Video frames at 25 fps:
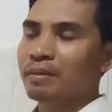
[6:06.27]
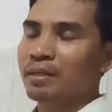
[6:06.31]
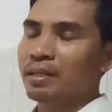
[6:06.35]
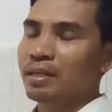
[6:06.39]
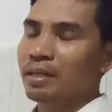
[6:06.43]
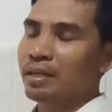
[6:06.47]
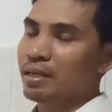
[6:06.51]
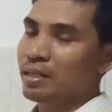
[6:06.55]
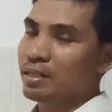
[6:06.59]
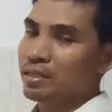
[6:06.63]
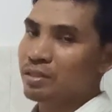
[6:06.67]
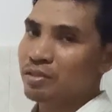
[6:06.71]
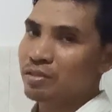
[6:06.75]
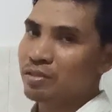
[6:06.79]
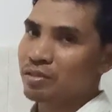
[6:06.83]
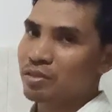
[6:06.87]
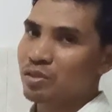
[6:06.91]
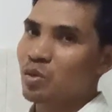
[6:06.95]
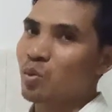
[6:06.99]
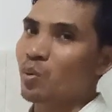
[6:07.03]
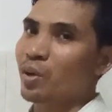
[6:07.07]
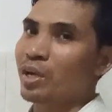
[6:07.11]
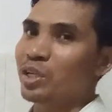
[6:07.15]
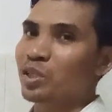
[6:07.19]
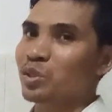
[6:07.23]
it is
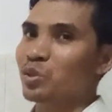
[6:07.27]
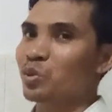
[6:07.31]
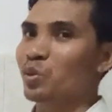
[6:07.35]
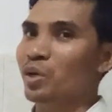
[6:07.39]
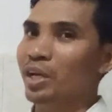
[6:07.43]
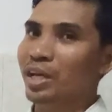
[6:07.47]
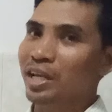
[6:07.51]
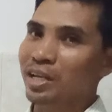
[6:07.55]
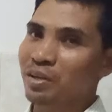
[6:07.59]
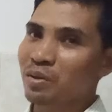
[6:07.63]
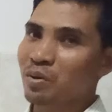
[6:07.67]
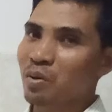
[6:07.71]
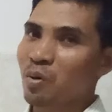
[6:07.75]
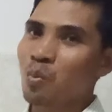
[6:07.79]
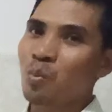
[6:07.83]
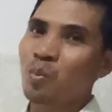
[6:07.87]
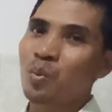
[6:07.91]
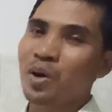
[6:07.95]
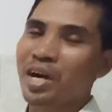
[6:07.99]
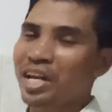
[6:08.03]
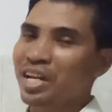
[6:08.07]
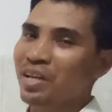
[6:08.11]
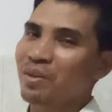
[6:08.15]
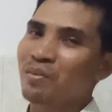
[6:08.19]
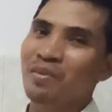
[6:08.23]
going to rain
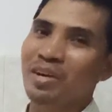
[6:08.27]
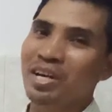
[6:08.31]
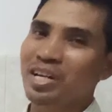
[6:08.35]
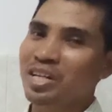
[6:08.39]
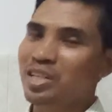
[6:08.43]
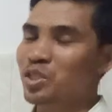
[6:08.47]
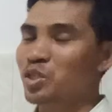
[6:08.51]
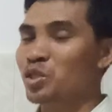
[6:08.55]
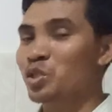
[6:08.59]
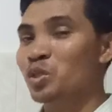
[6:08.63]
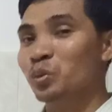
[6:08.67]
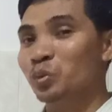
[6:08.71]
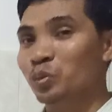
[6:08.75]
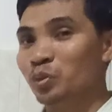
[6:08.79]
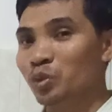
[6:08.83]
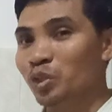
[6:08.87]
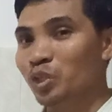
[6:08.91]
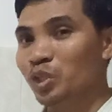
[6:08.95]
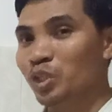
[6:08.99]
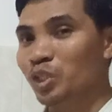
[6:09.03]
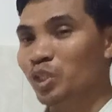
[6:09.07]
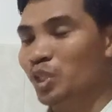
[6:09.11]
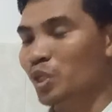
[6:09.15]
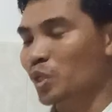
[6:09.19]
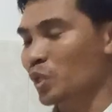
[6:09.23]
very soon.
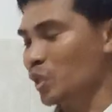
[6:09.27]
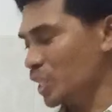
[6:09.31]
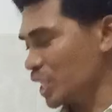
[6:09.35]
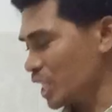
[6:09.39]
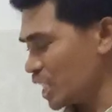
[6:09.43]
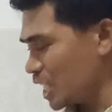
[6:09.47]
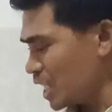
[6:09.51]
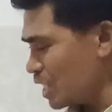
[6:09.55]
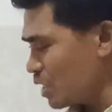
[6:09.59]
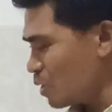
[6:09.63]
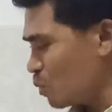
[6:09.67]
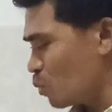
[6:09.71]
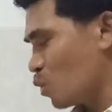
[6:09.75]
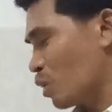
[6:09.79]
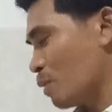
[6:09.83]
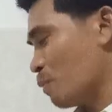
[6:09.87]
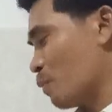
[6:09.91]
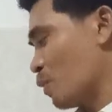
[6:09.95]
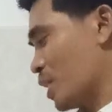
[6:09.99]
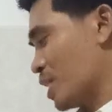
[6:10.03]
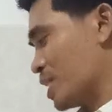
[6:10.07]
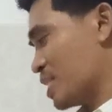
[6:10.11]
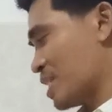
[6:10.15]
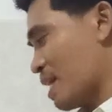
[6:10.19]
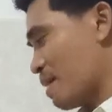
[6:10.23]
Okay, one more
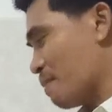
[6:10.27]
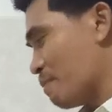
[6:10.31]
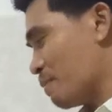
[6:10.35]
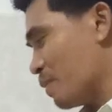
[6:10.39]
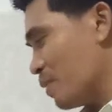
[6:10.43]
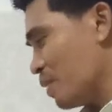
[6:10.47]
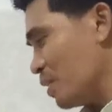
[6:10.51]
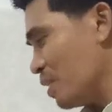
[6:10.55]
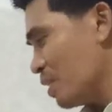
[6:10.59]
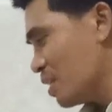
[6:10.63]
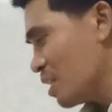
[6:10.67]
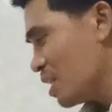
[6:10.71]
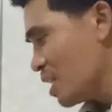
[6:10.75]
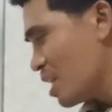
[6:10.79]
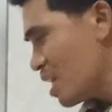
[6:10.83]
example.